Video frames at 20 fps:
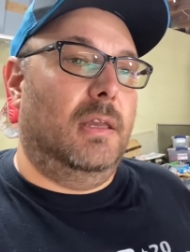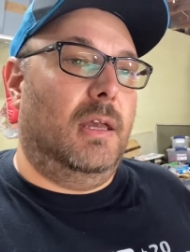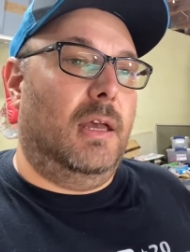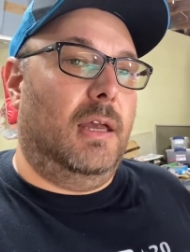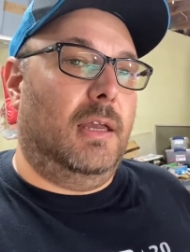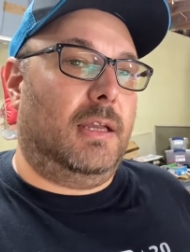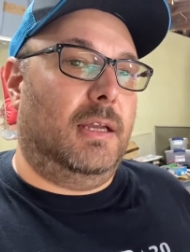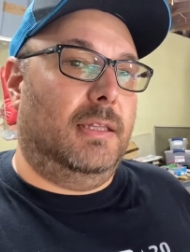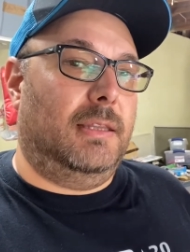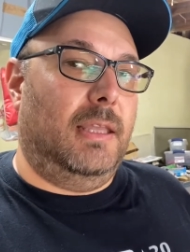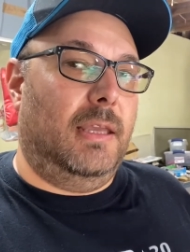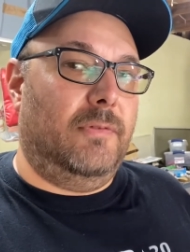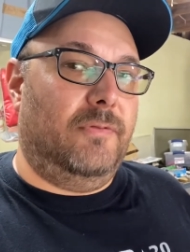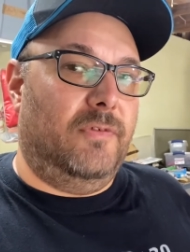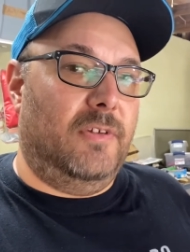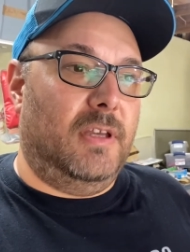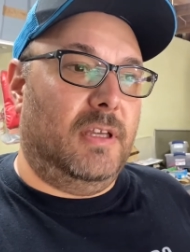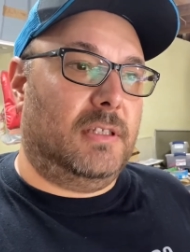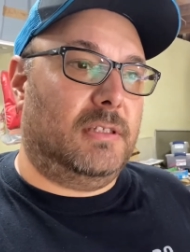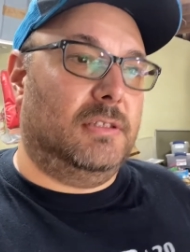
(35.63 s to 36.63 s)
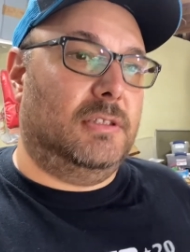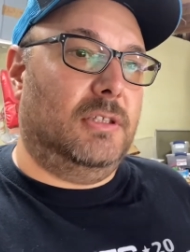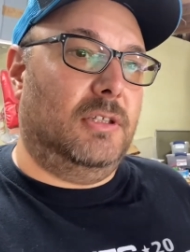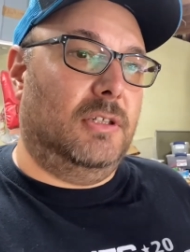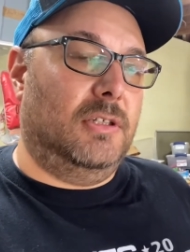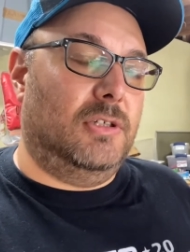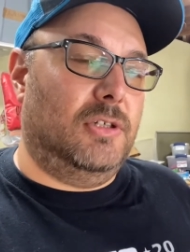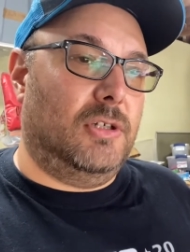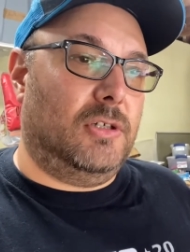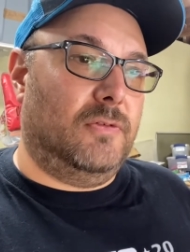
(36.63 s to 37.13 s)
I got that fixed,
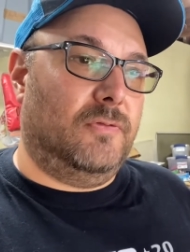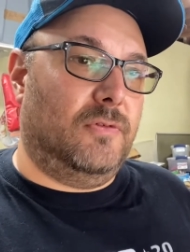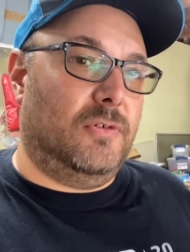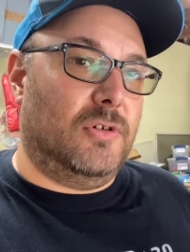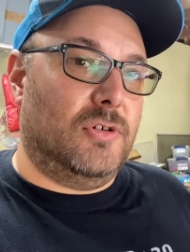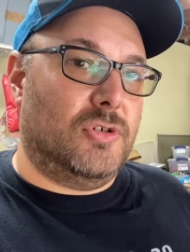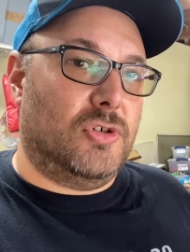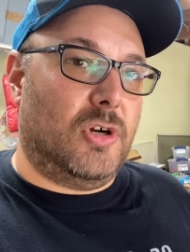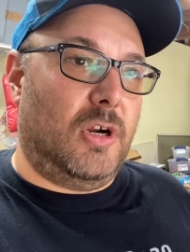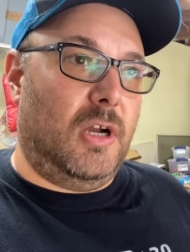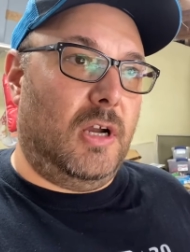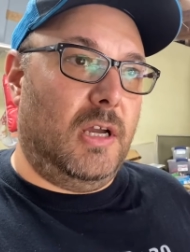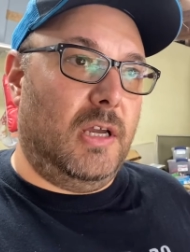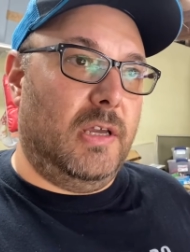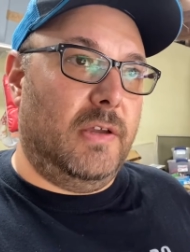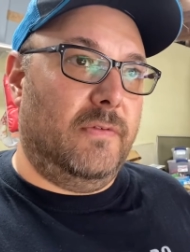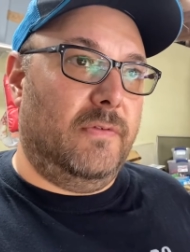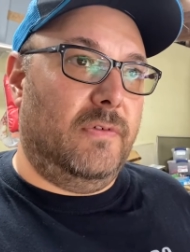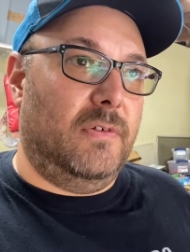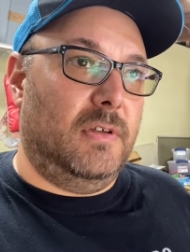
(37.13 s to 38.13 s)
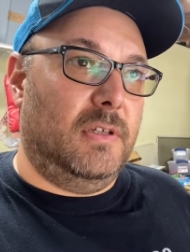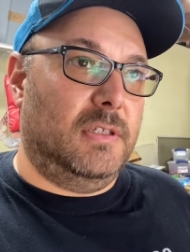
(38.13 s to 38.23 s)
took it for a drive.